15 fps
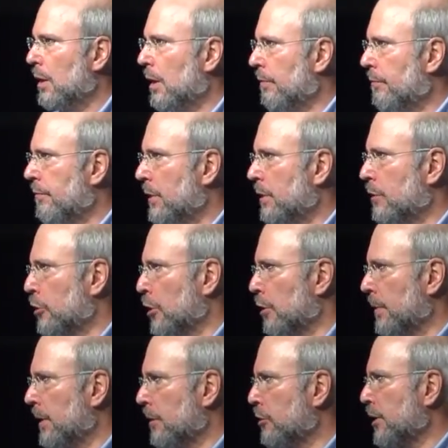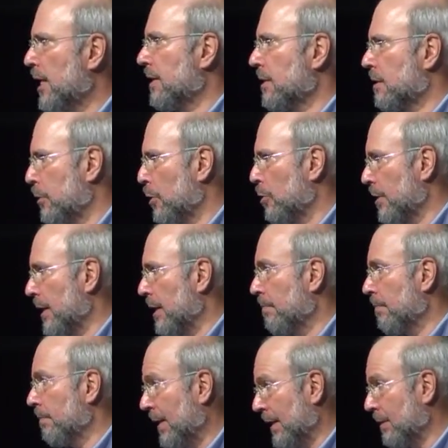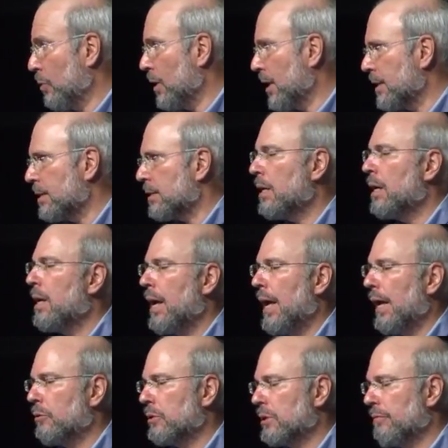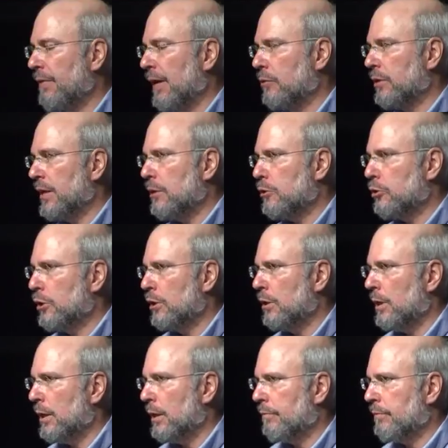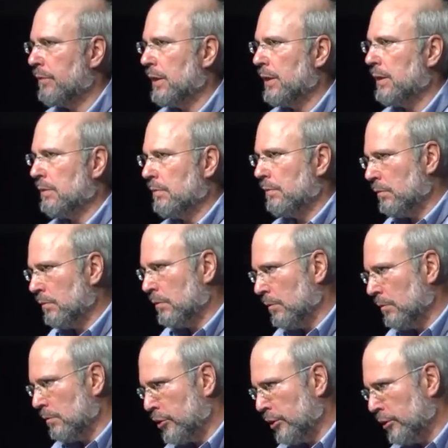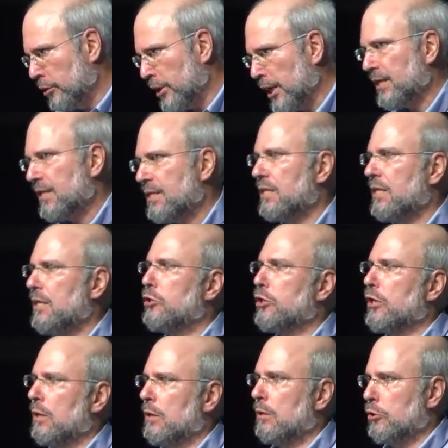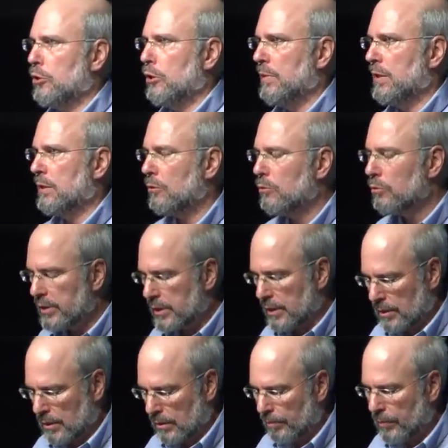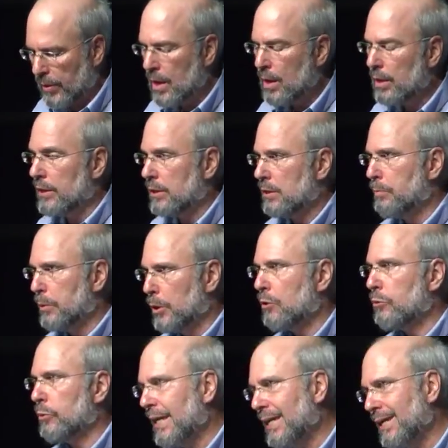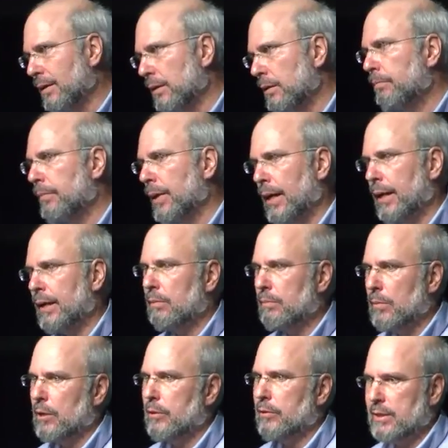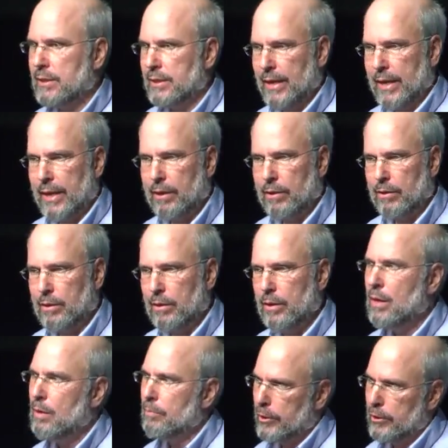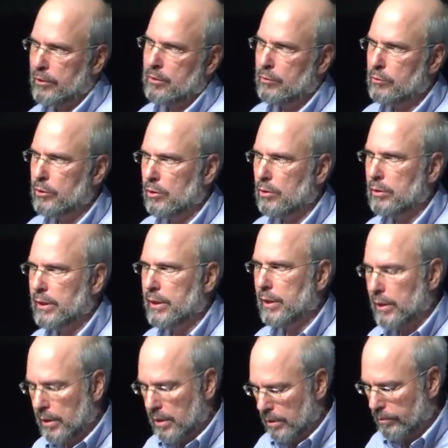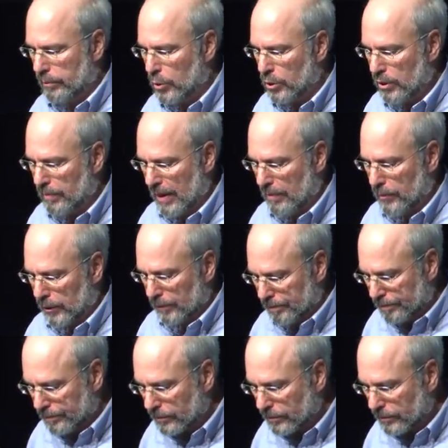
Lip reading: of the German eugenics program, but it was. And it was the foundation of the eugenics teaching in the German school system. This book written by a Margaret Sanger Birth Control League board member.